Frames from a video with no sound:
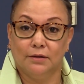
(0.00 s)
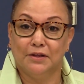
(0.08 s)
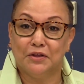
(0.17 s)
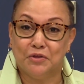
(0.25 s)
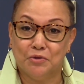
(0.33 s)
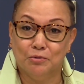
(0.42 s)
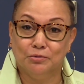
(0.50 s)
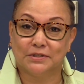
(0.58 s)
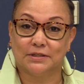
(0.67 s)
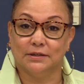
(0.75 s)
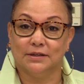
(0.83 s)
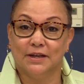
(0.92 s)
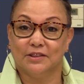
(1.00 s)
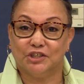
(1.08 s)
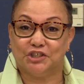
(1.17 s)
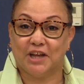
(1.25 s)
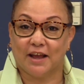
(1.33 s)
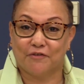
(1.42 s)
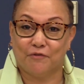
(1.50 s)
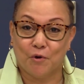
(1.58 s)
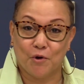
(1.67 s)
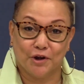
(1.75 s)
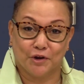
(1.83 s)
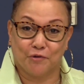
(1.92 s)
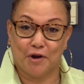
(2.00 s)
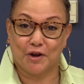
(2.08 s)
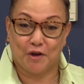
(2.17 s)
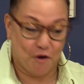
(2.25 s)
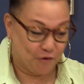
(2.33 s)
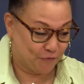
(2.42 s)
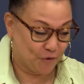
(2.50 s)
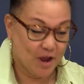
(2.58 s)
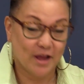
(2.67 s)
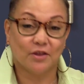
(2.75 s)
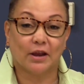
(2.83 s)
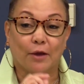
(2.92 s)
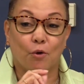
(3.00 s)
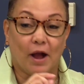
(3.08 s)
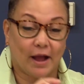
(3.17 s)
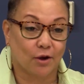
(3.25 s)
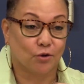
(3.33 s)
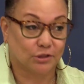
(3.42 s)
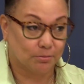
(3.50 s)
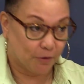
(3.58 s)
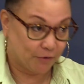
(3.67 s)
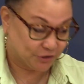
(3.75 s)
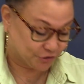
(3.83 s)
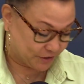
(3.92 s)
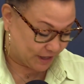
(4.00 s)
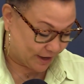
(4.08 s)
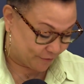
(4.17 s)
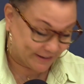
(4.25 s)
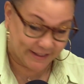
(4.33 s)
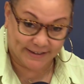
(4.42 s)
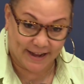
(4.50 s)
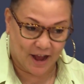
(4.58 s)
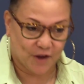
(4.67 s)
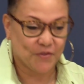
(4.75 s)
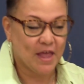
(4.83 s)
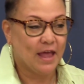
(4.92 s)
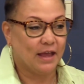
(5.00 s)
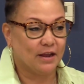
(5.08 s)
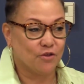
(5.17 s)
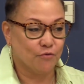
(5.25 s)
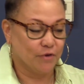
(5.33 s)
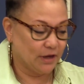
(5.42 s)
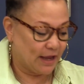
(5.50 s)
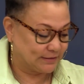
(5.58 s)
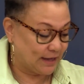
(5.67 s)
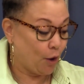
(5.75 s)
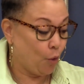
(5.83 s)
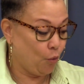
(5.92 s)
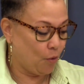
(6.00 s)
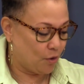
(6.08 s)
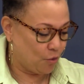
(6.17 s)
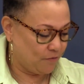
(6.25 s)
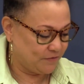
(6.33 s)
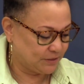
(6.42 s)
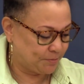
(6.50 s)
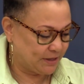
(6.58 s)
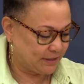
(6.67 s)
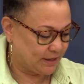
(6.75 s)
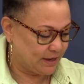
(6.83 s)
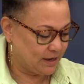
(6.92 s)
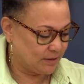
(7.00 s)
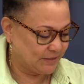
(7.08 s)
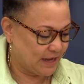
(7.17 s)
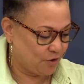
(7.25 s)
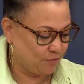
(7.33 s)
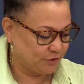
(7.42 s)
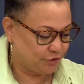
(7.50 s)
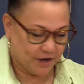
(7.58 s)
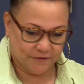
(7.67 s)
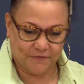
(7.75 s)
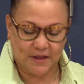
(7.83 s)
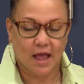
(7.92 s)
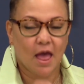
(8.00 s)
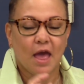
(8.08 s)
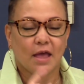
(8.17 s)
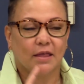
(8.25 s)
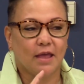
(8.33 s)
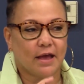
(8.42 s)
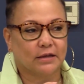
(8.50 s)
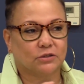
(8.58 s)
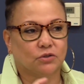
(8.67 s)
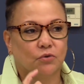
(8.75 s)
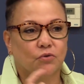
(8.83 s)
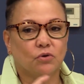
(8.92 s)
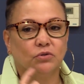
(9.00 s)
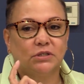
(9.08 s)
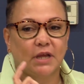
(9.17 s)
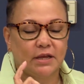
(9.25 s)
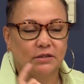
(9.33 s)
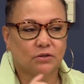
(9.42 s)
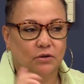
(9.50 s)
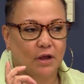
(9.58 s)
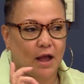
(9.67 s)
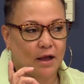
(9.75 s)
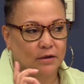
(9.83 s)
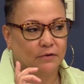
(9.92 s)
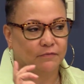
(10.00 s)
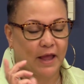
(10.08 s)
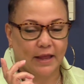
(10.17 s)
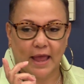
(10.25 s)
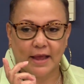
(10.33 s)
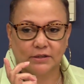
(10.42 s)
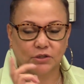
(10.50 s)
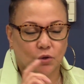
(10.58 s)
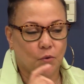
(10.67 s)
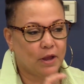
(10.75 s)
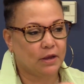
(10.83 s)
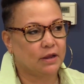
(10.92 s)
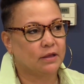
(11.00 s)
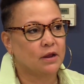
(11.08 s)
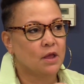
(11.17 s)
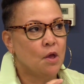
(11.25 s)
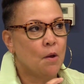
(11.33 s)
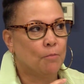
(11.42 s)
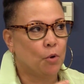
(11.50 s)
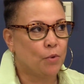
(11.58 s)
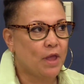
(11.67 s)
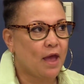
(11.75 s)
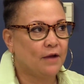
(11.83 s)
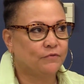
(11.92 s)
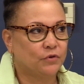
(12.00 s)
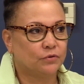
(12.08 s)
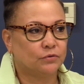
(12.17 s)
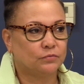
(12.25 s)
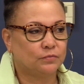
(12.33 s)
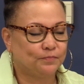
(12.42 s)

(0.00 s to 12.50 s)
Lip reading: used the check for and the credit card for. You're like, I got to go to my registry, got to write that down. And then you realize I overspent it, and here comes that overdraft fee. Yeah, so those days are kind of like antiquated, but we have to